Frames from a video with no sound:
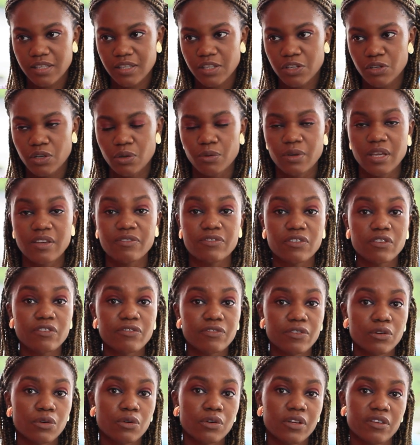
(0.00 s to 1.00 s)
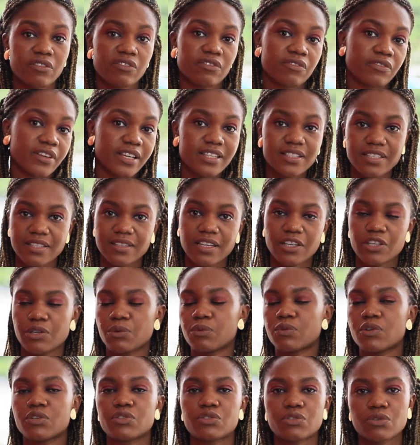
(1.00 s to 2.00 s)
You know, if you feel convicted that
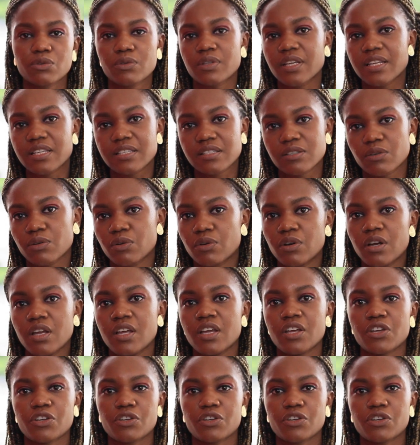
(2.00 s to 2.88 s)
you want to do this, or,